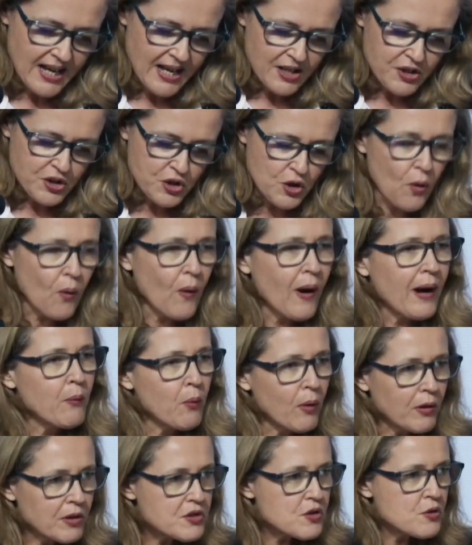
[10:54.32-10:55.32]
So I
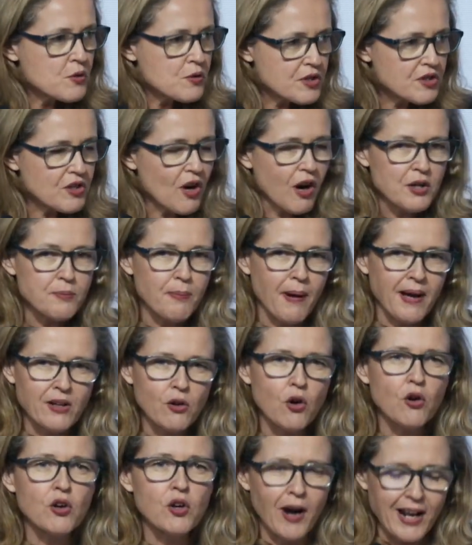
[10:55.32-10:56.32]
want to start by
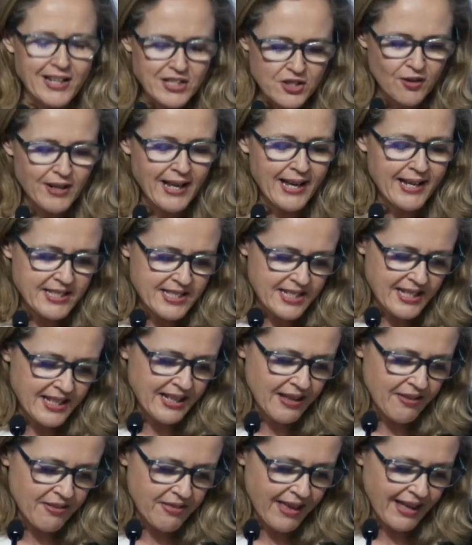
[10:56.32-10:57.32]
congratulating
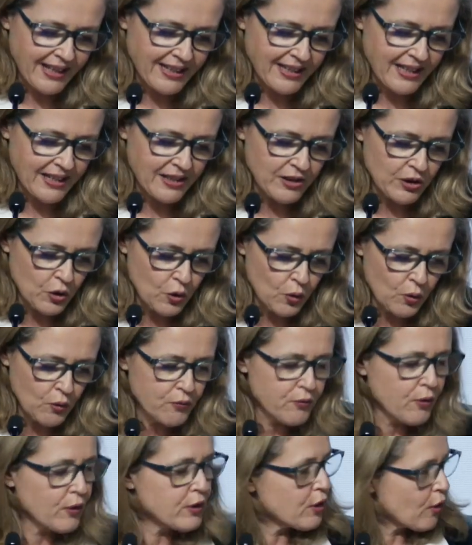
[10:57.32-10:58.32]
and thanking you
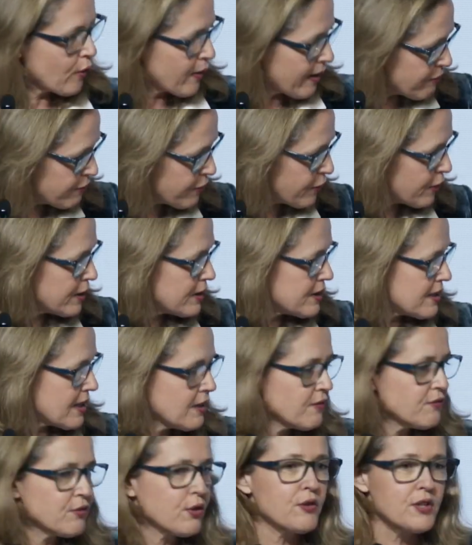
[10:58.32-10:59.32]
for your effort
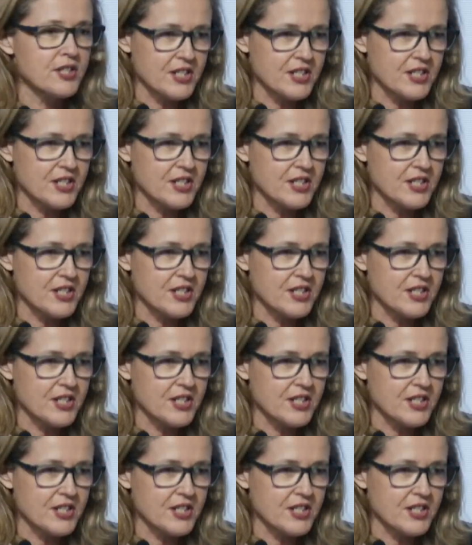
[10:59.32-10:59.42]
and for the